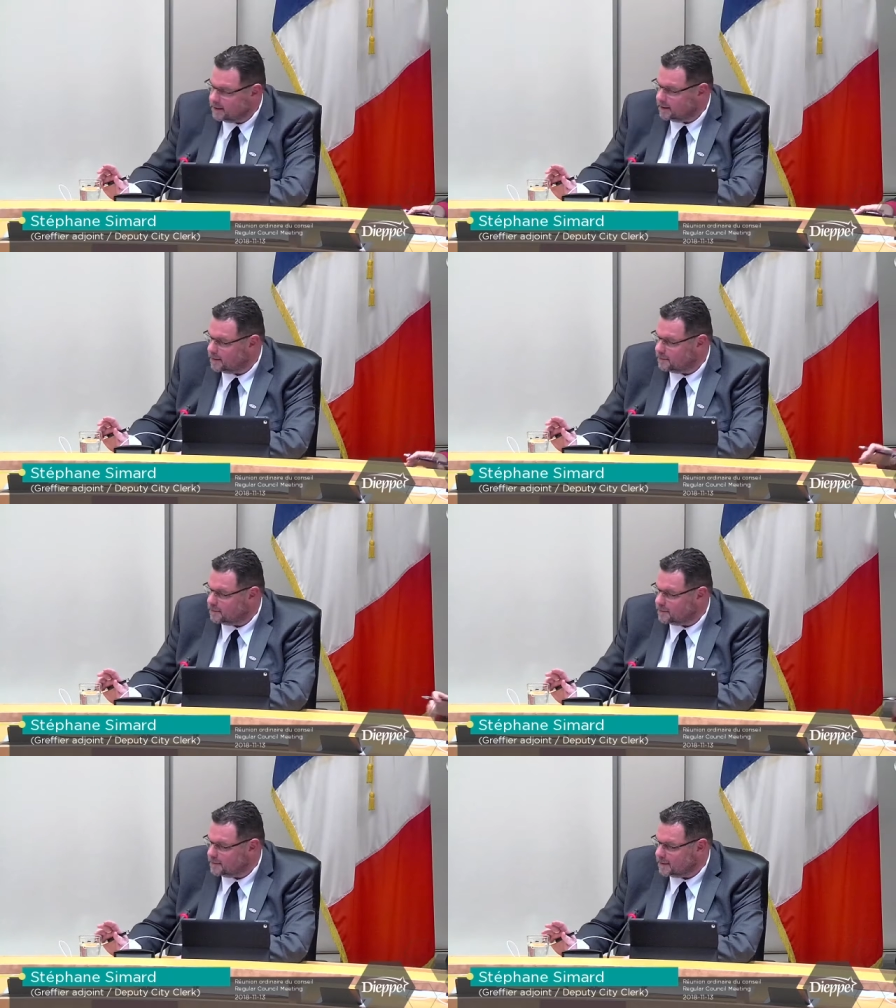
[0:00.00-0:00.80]
before
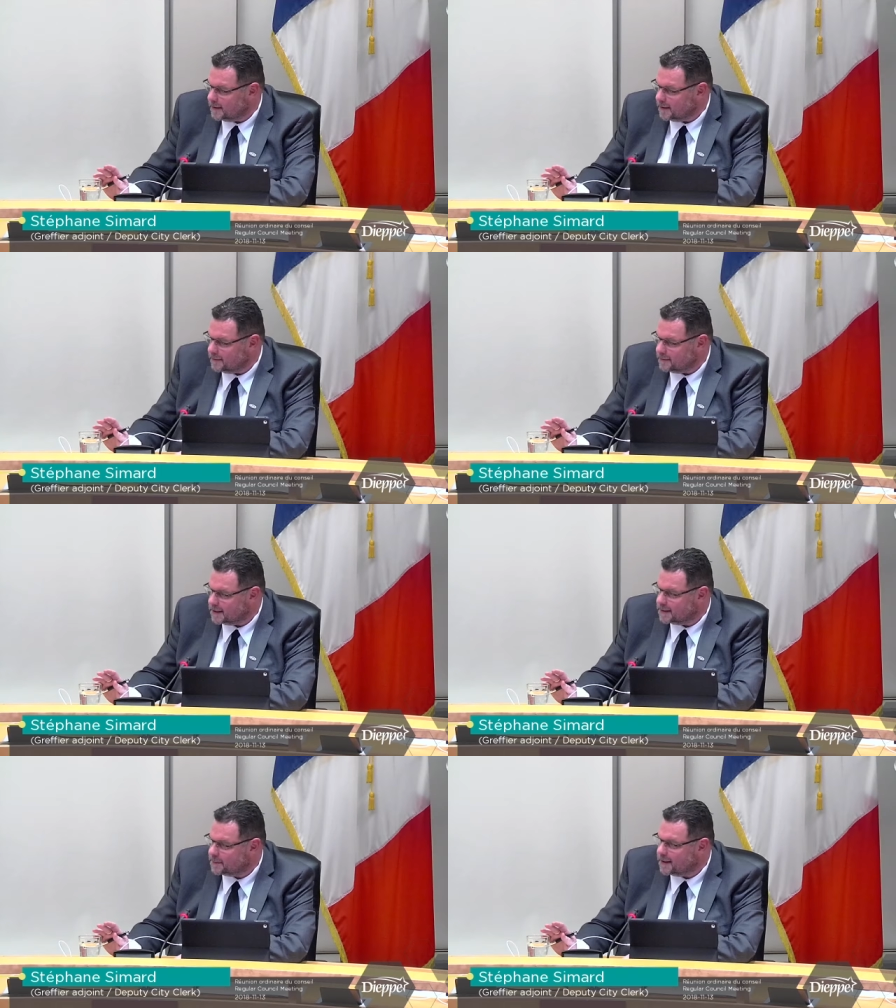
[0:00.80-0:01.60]
going forward,
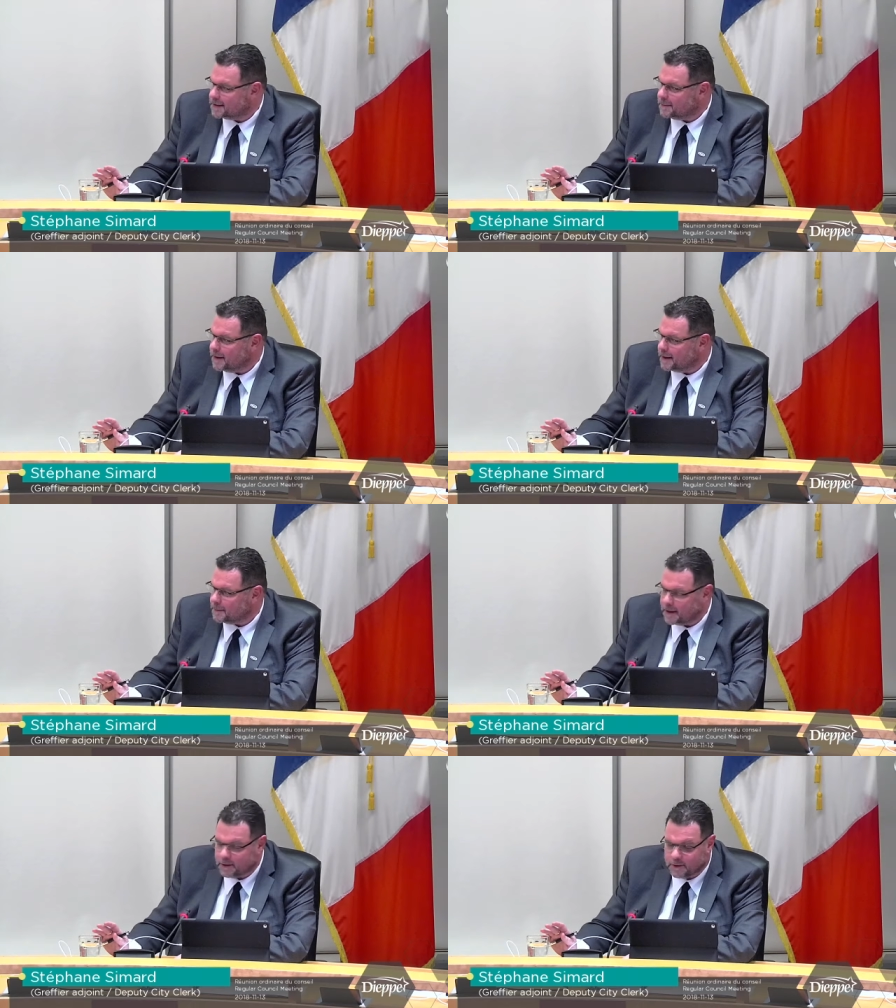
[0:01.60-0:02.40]

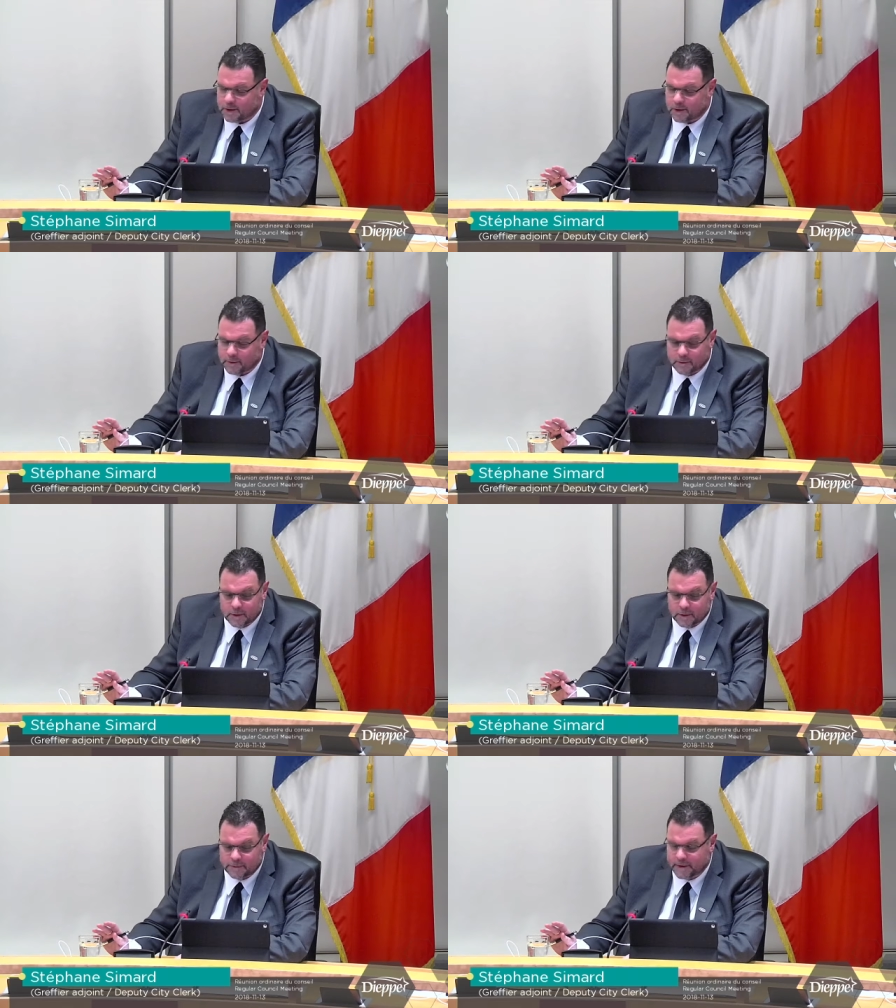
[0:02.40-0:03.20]
I want to
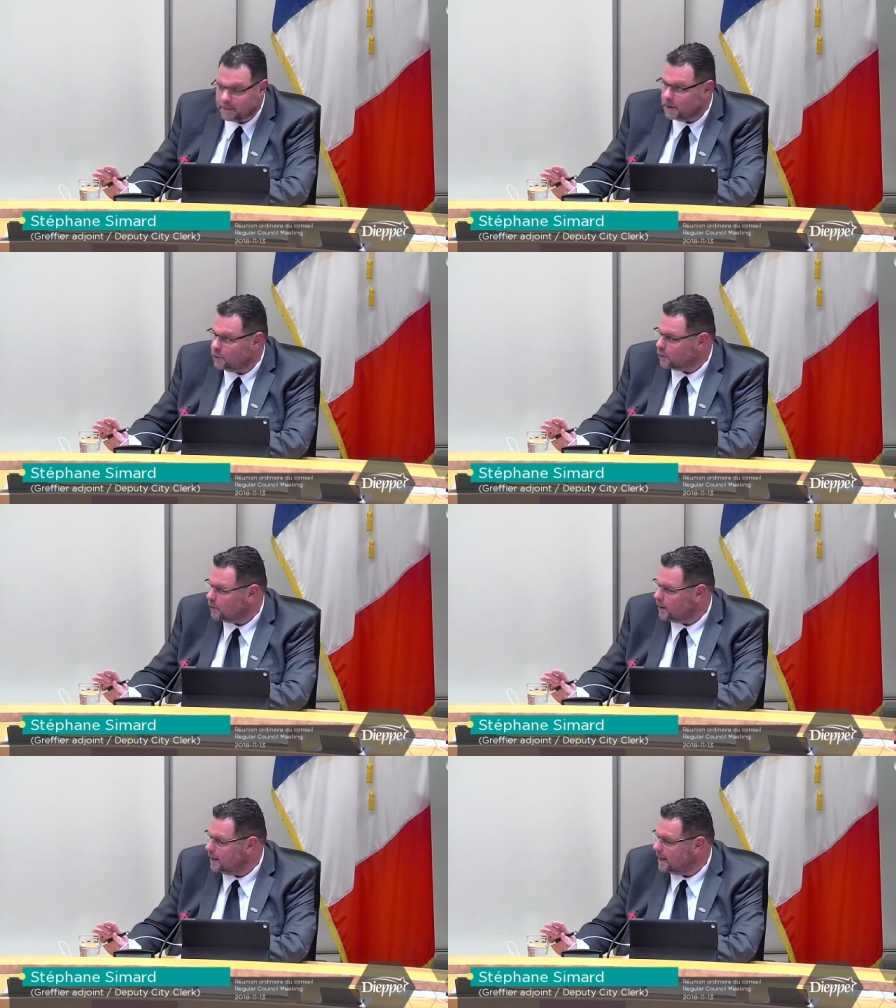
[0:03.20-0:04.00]
explain
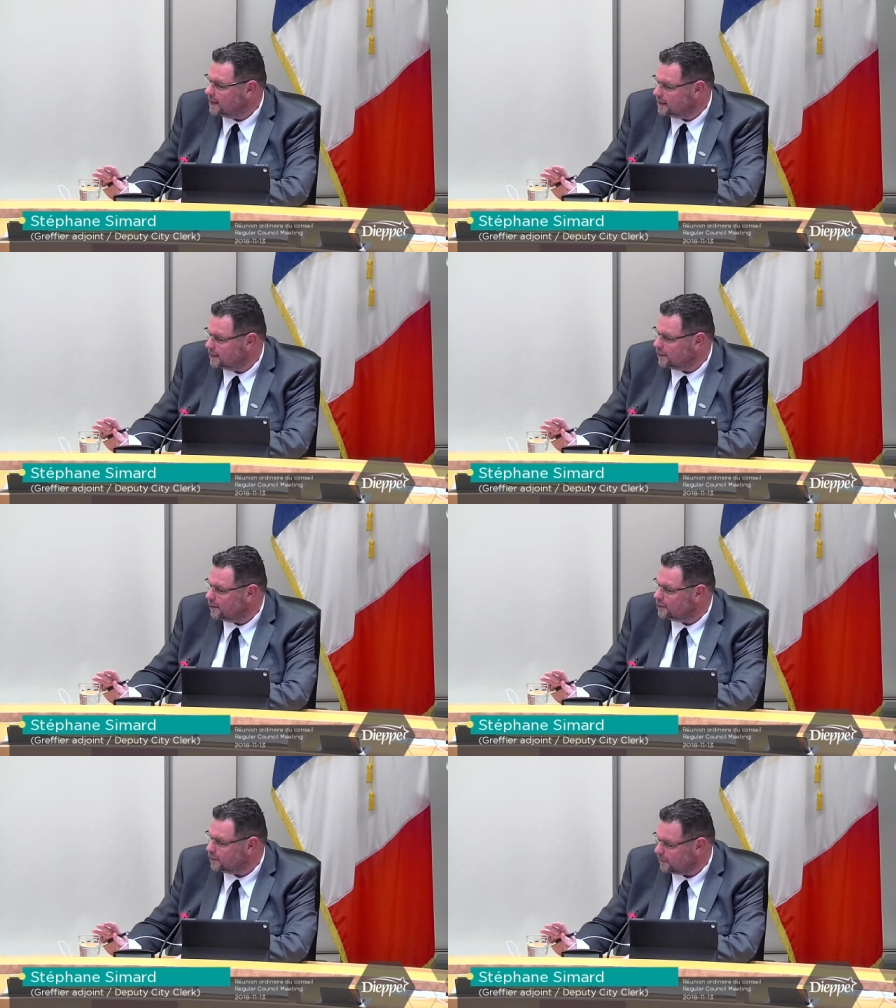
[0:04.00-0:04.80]
that we're going to
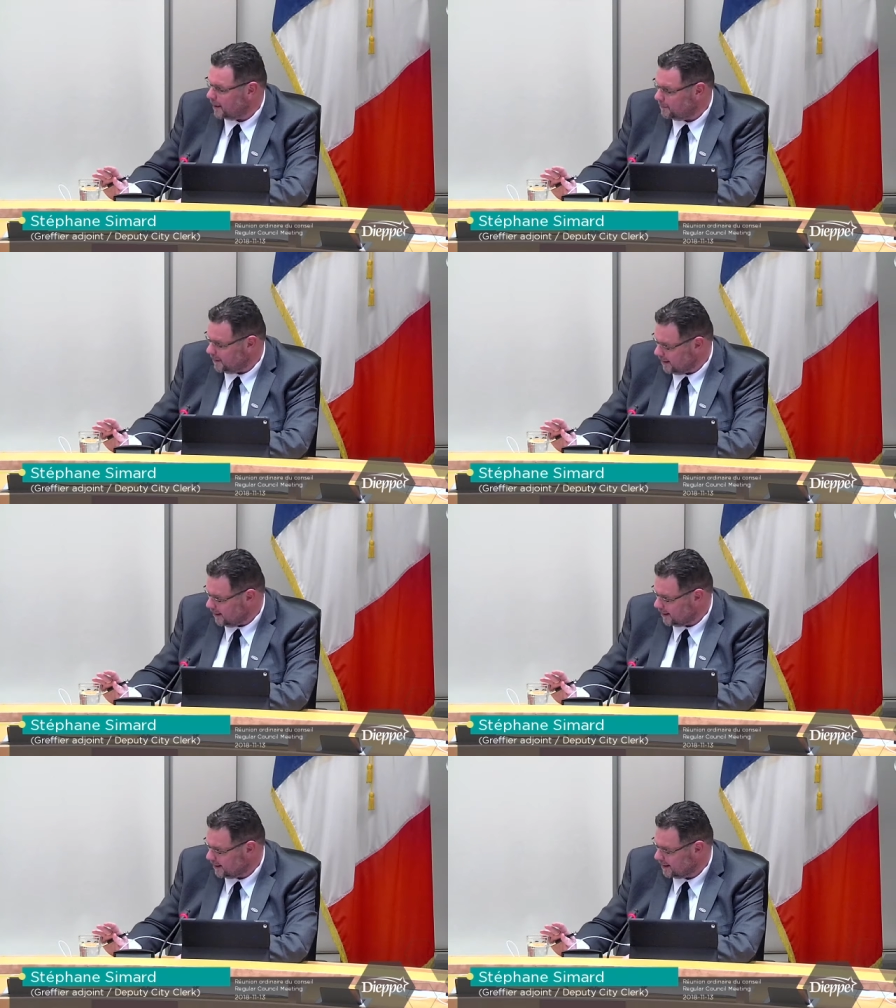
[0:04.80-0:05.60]
be
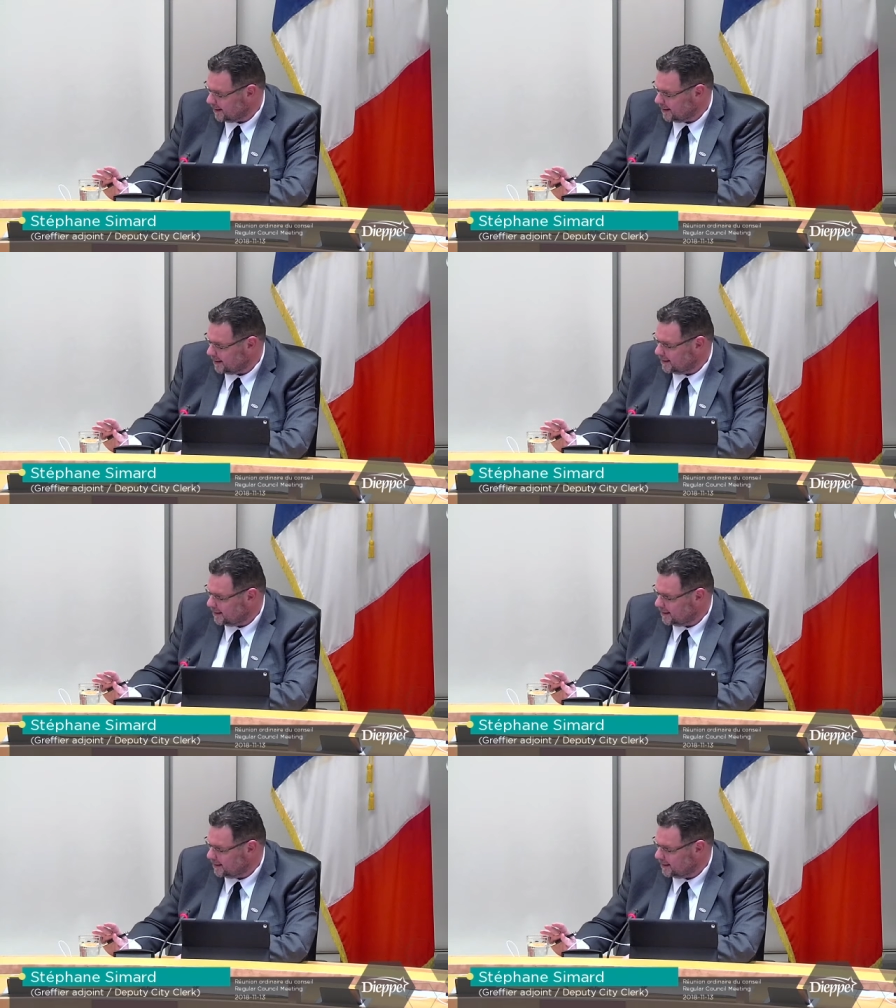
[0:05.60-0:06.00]
closing a